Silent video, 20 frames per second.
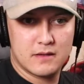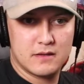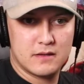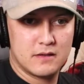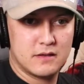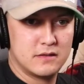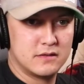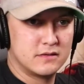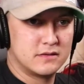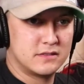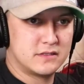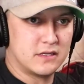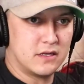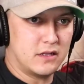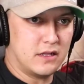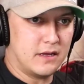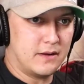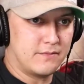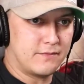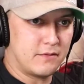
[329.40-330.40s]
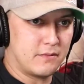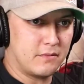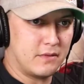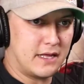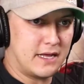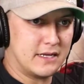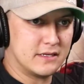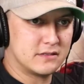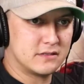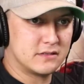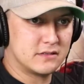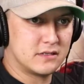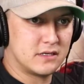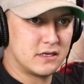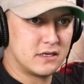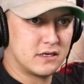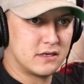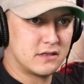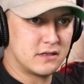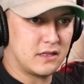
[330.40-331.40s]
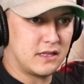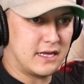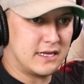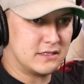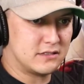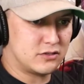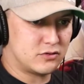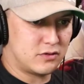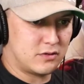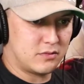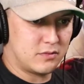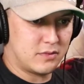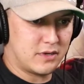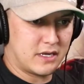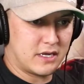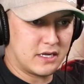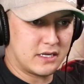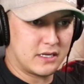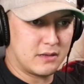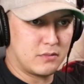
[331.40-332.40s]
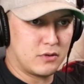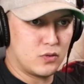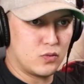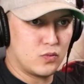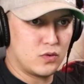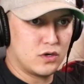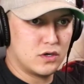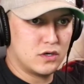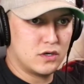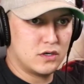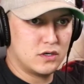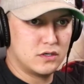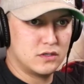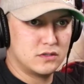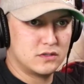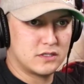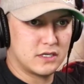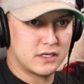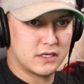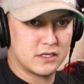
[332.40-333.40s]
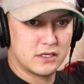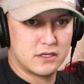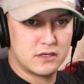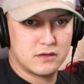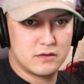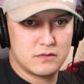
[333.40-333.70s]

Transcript: still up from the last stream that we had. Give me 1 second here.